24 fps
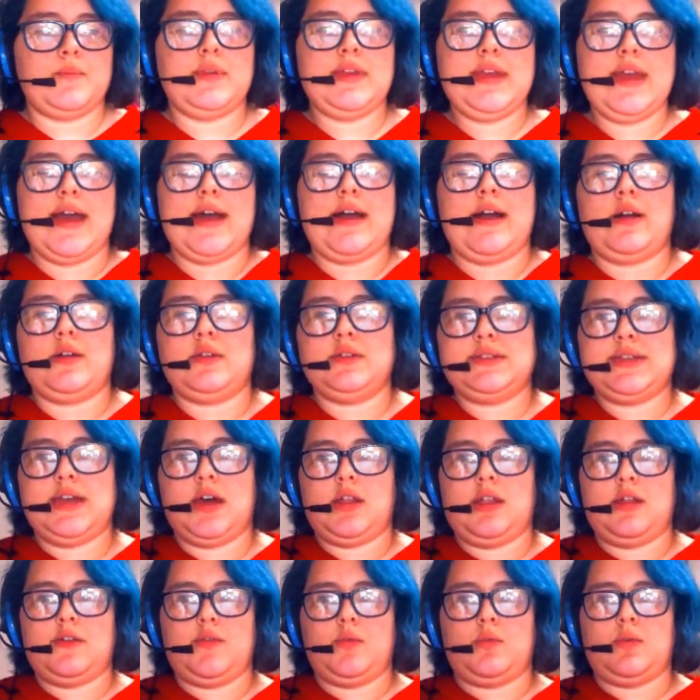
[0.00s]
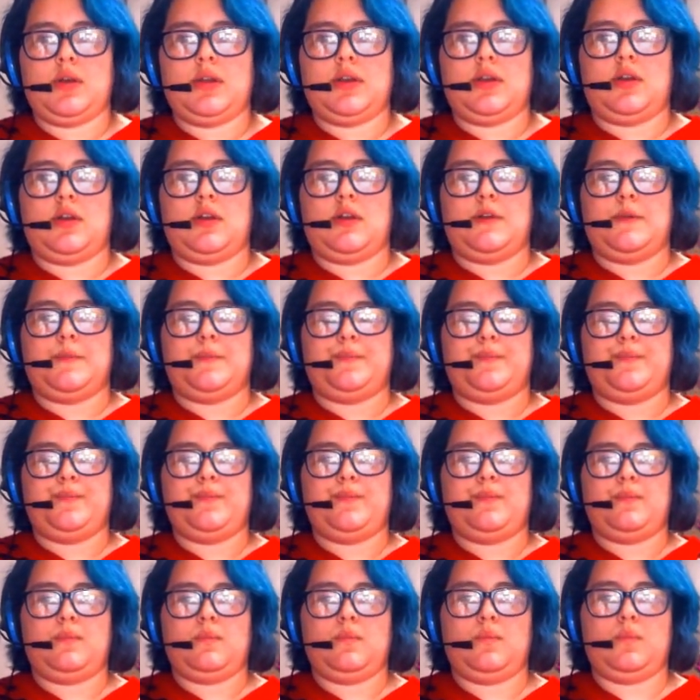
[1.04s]
Yeah, I'll tell everyone
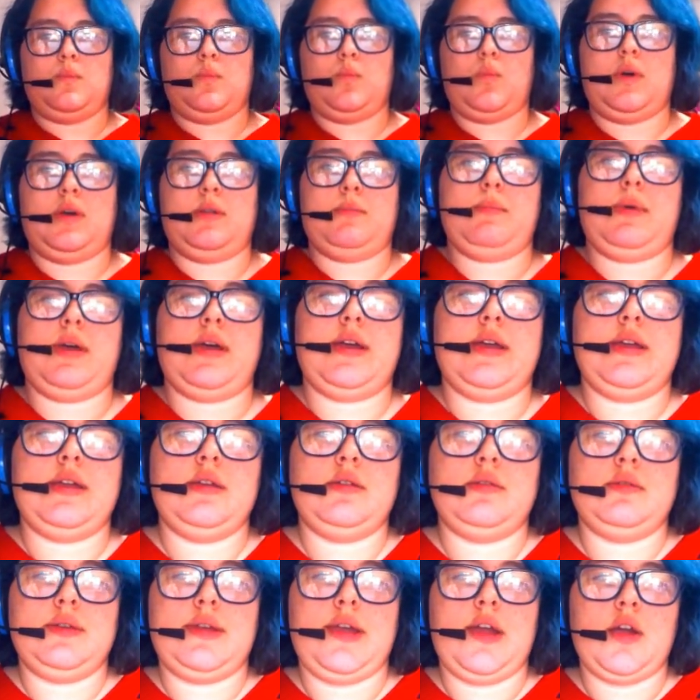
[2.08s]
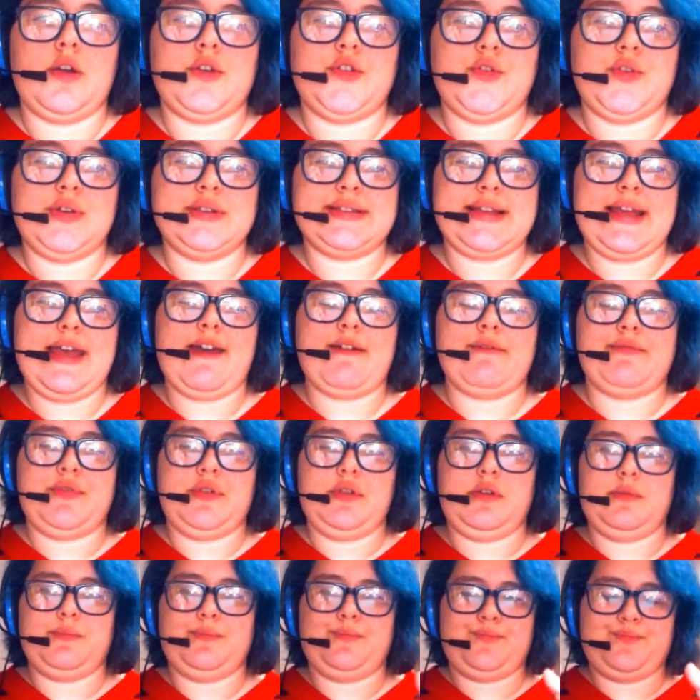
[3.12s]
what my character is. I have
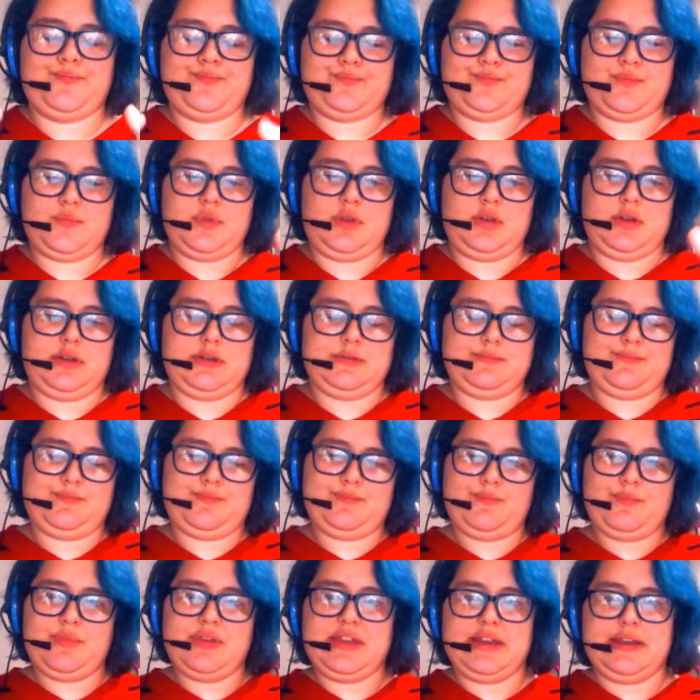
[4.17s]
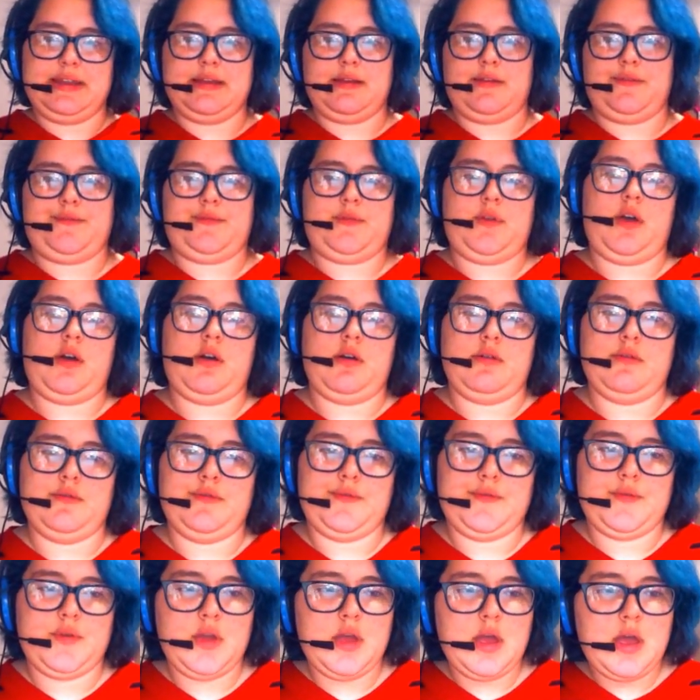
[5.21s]
the PDF
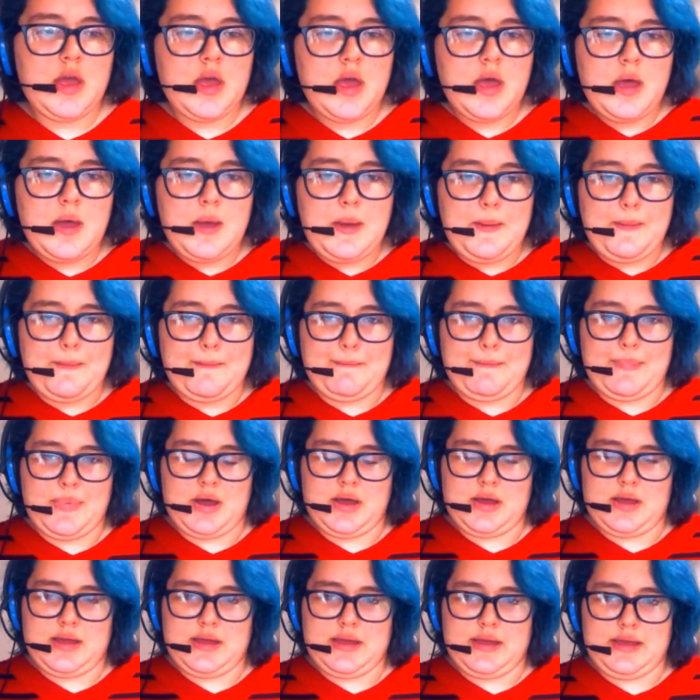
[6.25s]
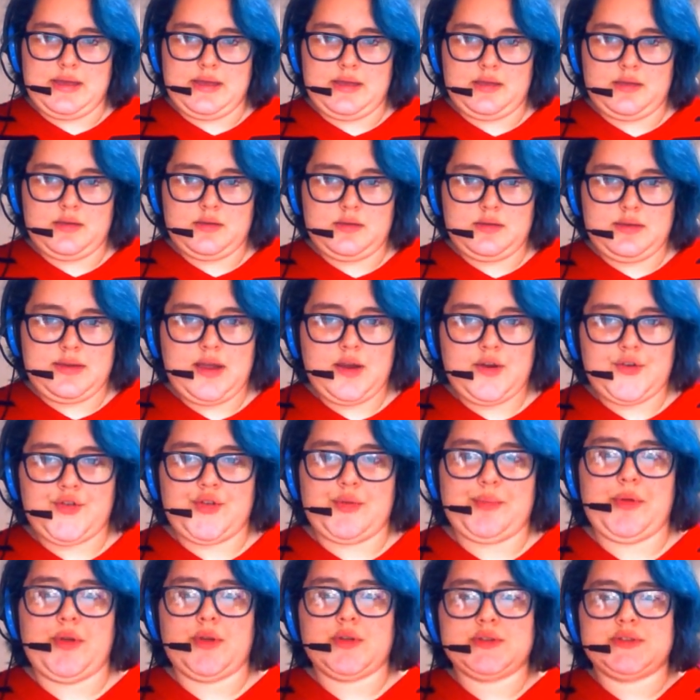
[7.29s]
of my character
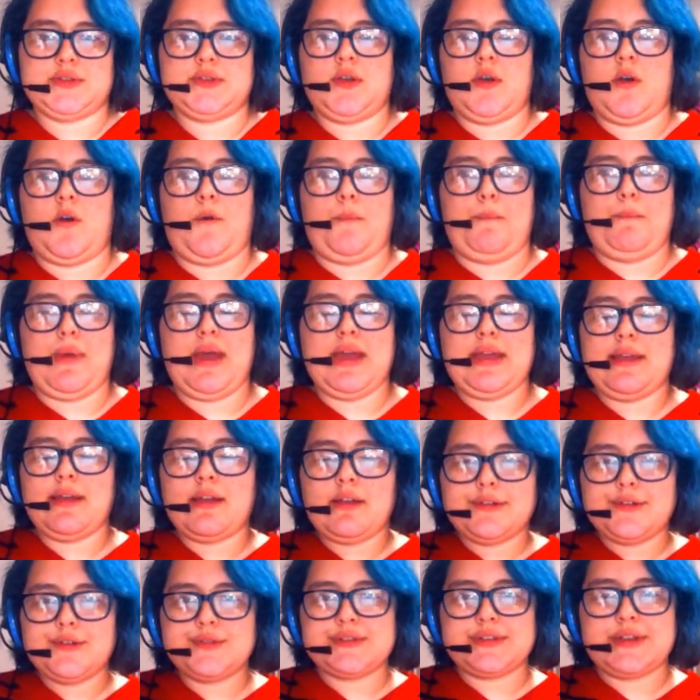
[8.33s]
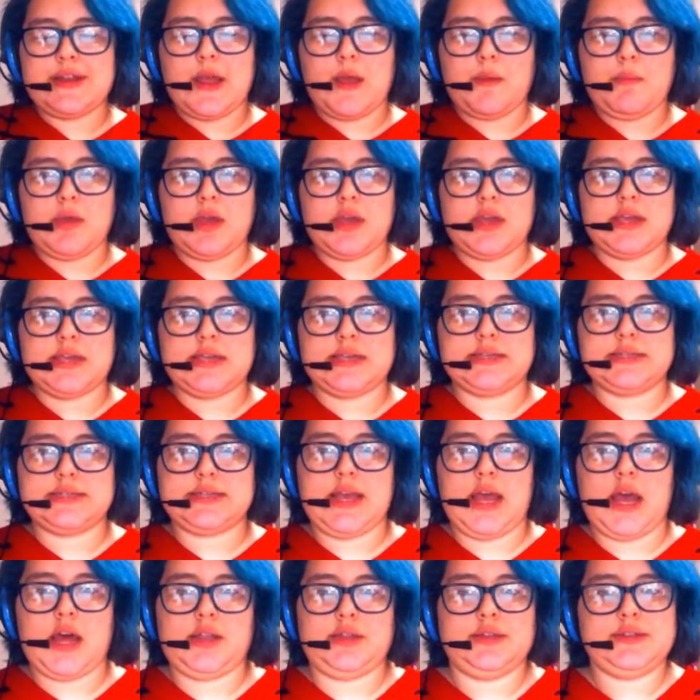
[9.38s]
up here. So my character's name is
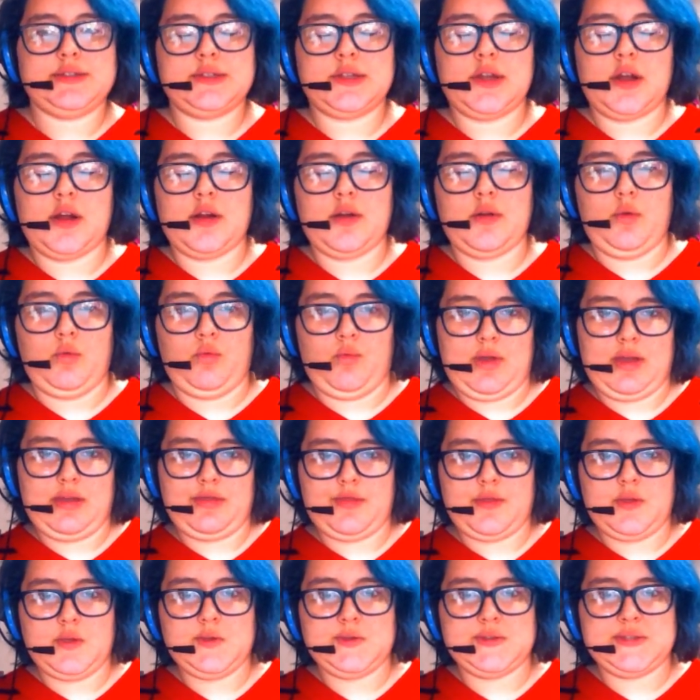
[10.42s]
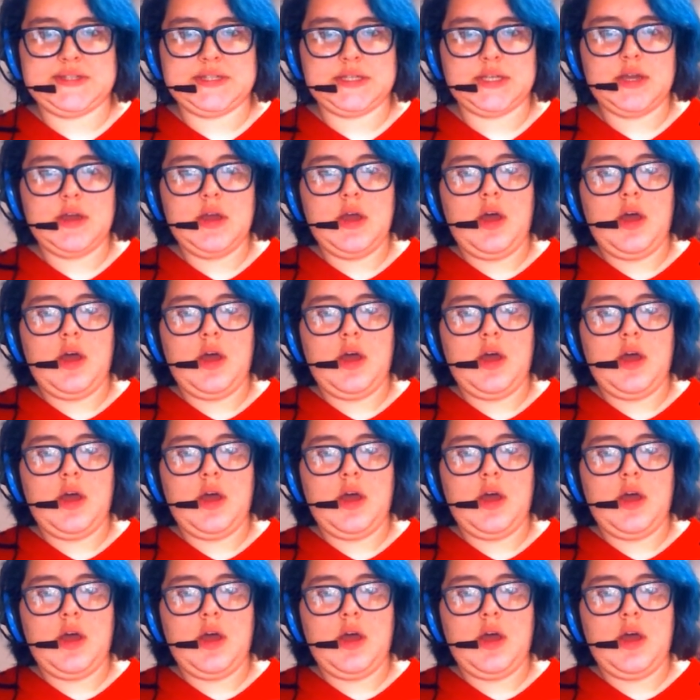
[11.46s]
Kalisar Arathis.